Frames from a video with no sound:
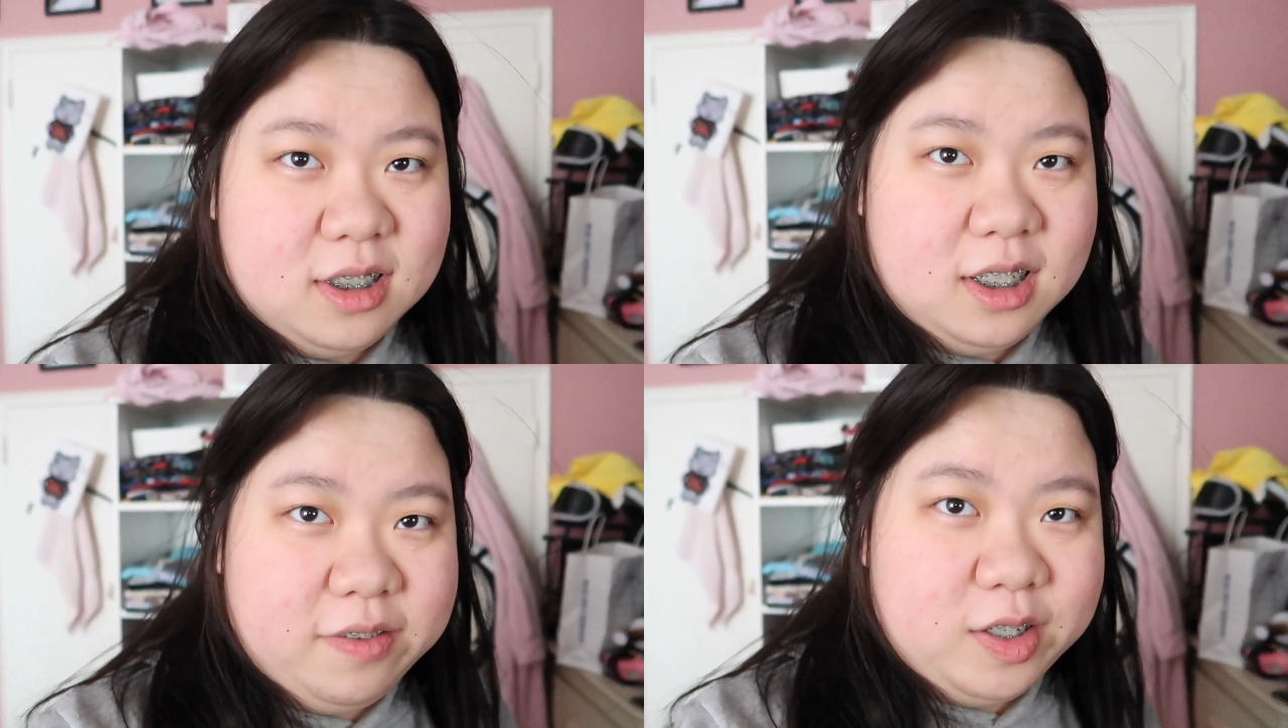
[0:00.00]

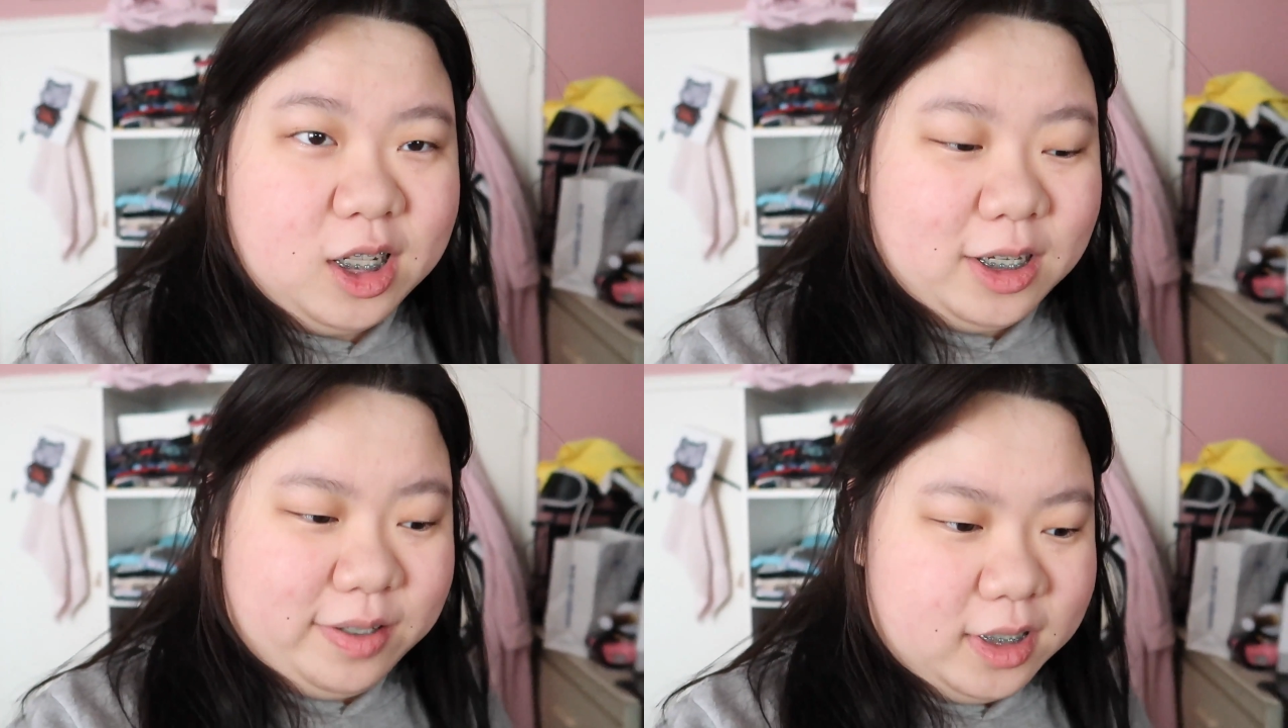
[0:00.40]
11
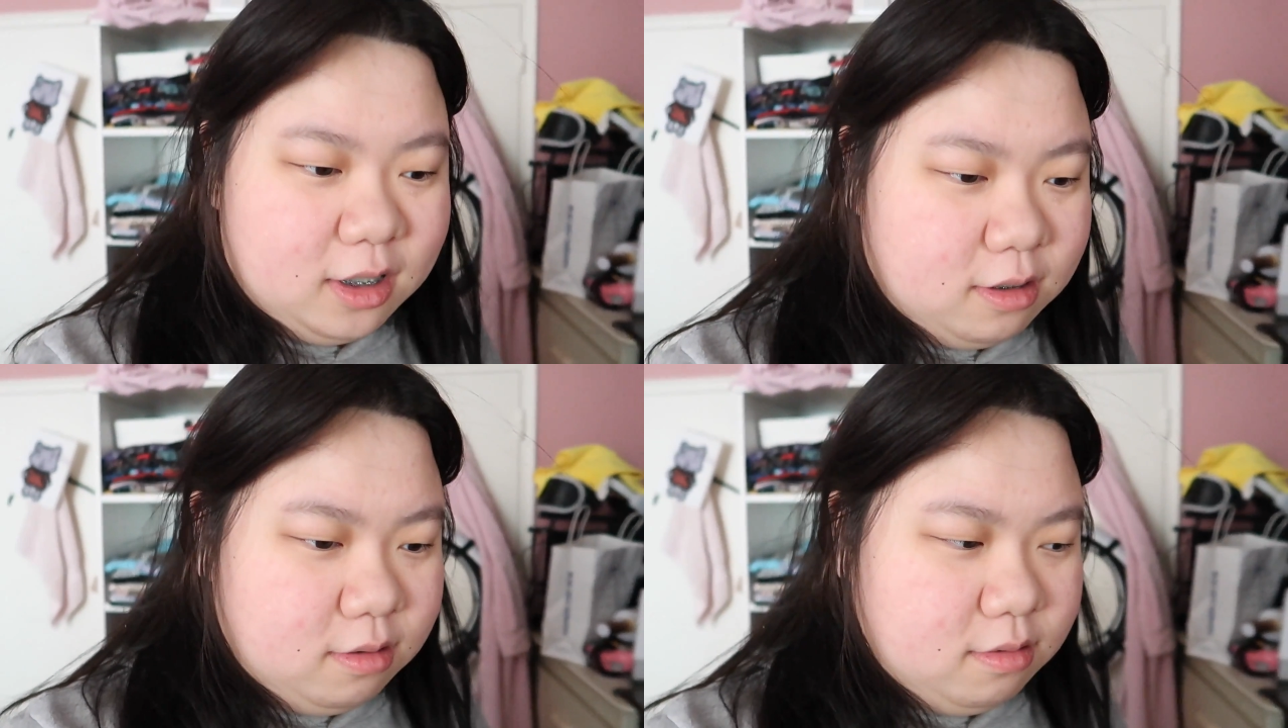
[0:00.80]
o'clock right
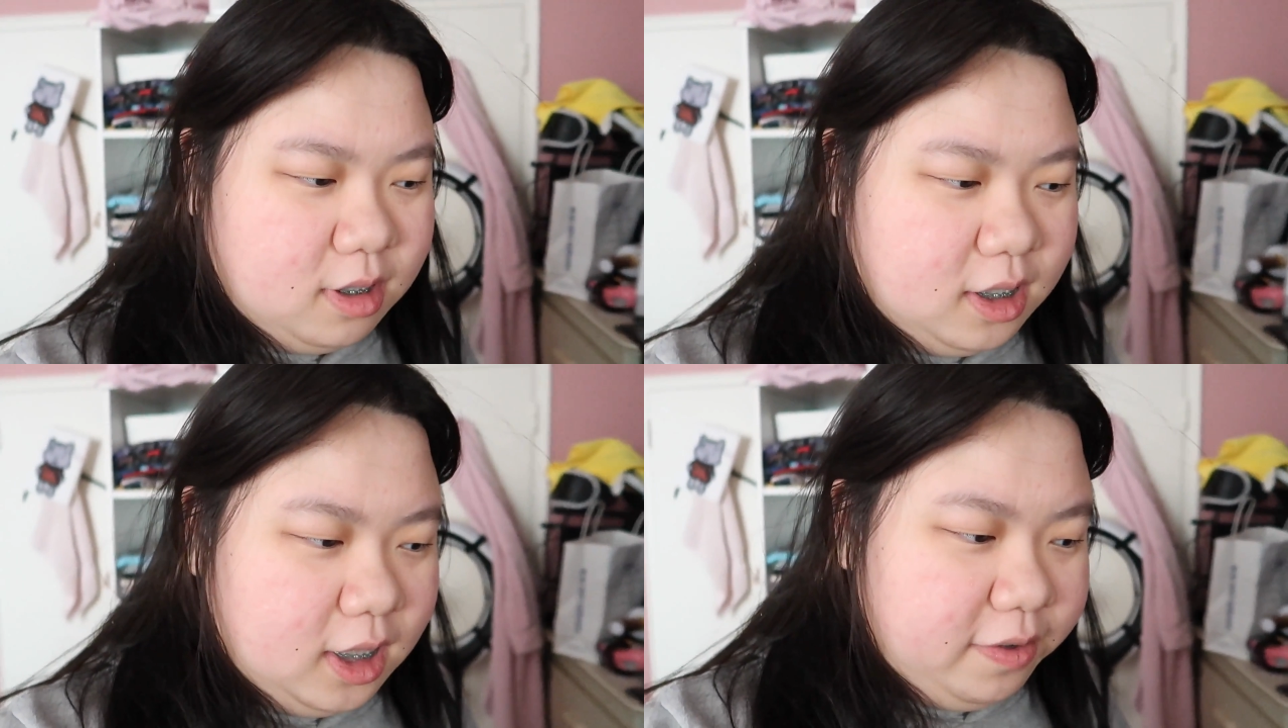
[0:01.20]
now,
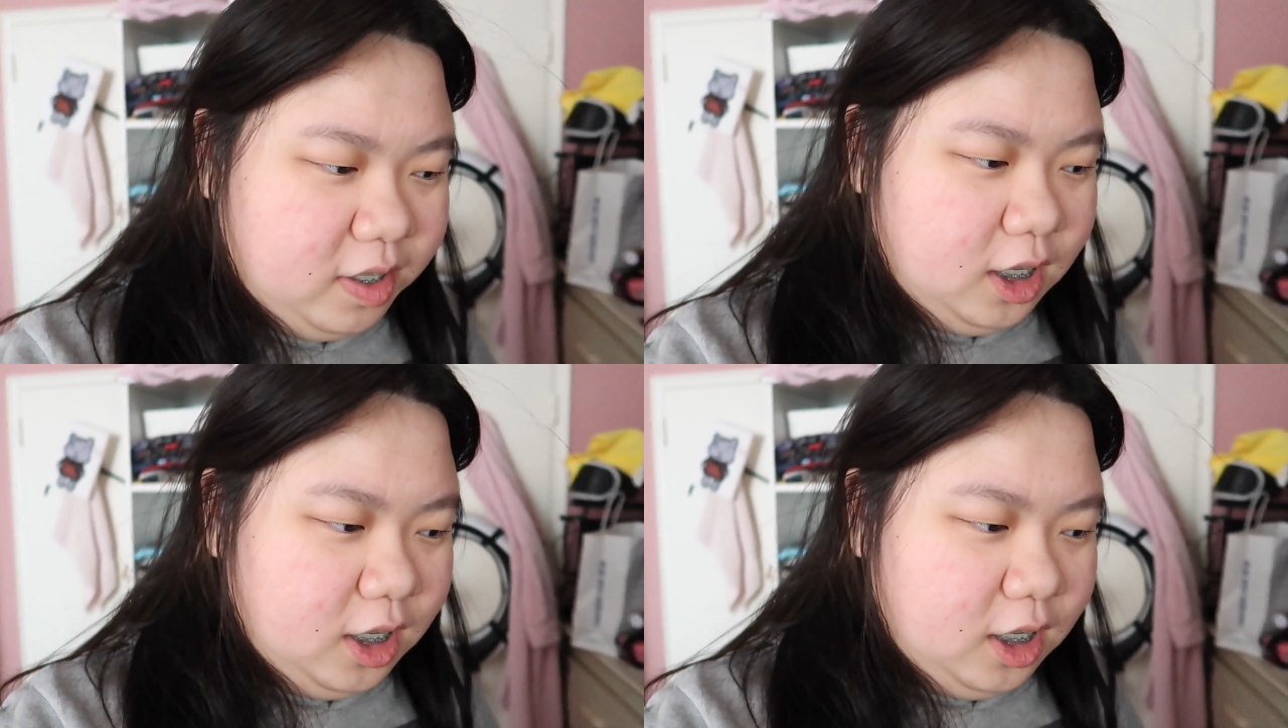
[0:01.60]
11